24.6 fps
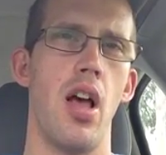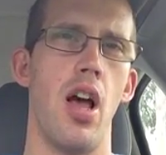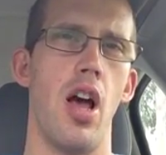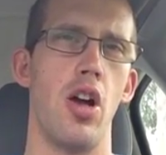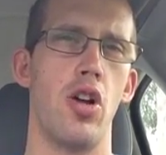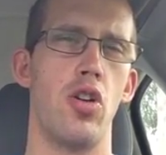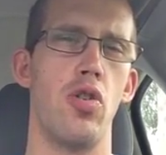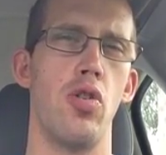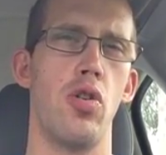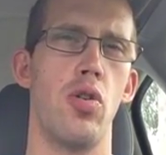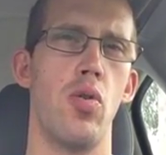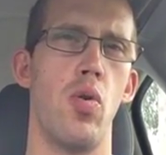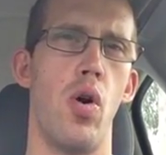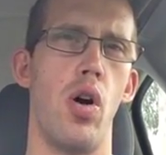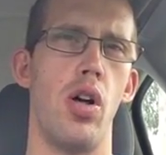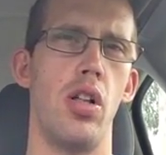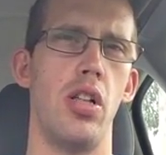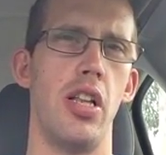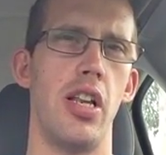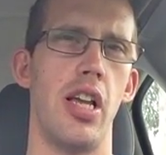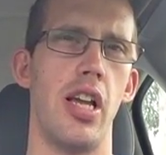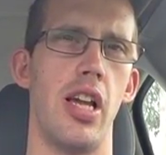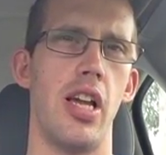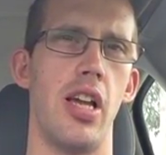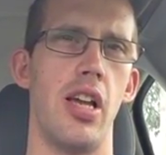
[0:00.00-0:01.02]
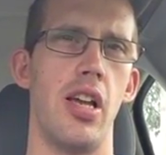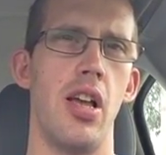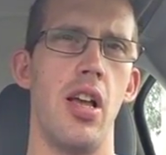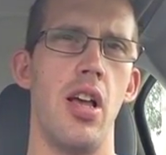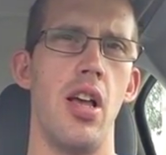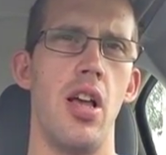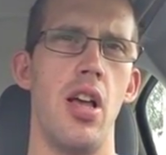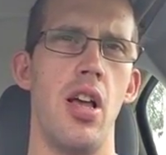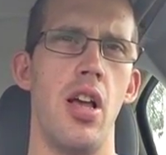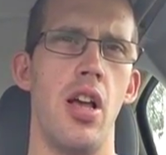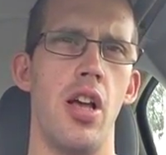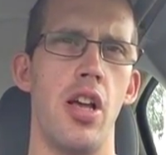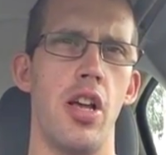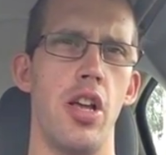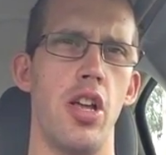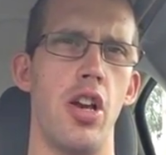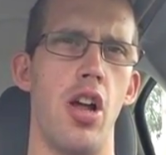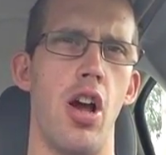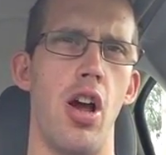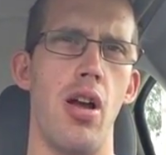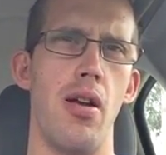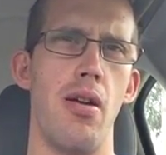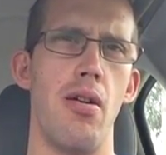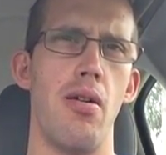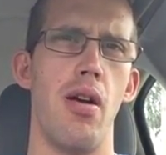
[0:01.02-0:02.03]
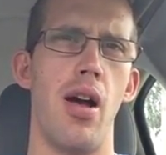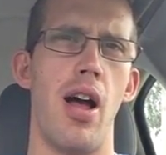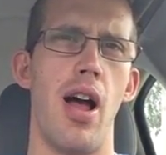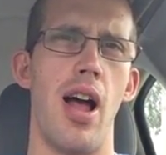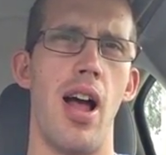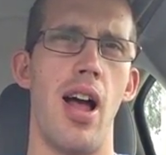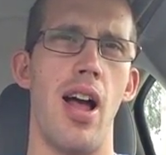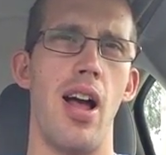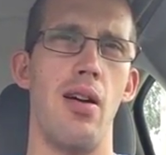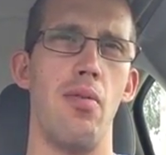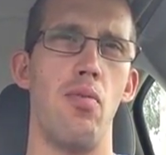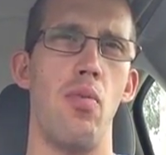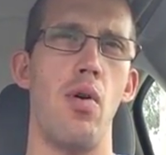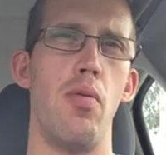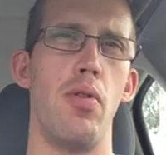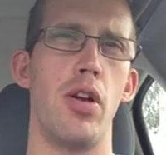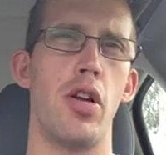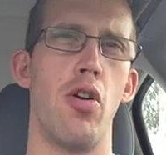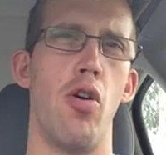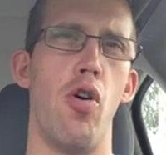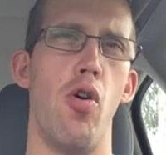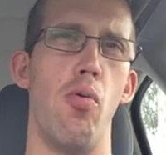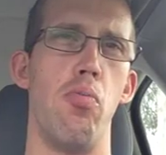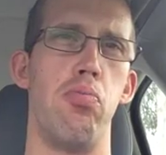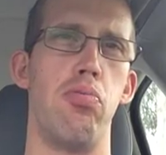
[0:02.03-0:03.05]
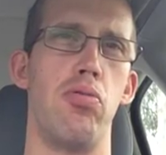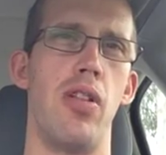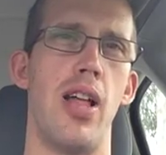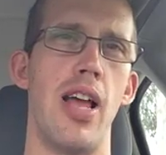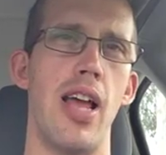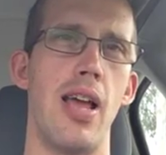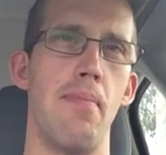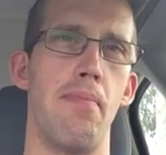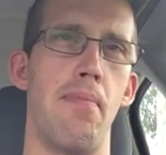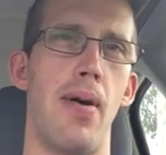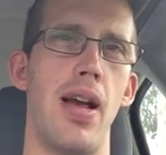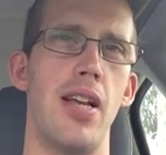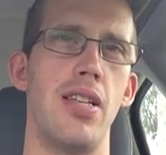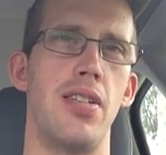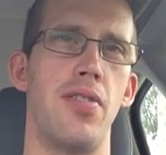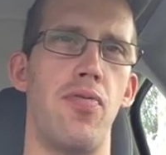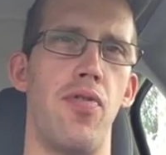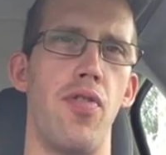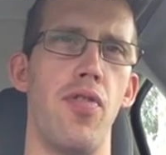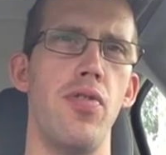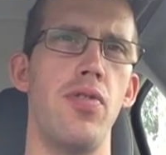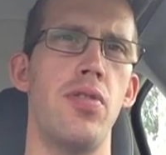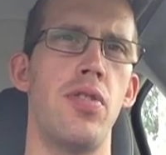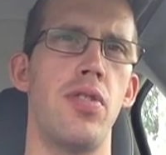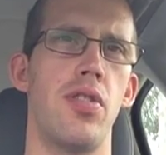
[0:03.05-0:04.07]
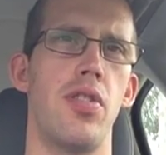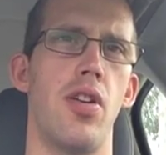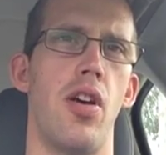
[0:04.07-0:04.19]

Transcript: a good quality, what we call plant-based foods.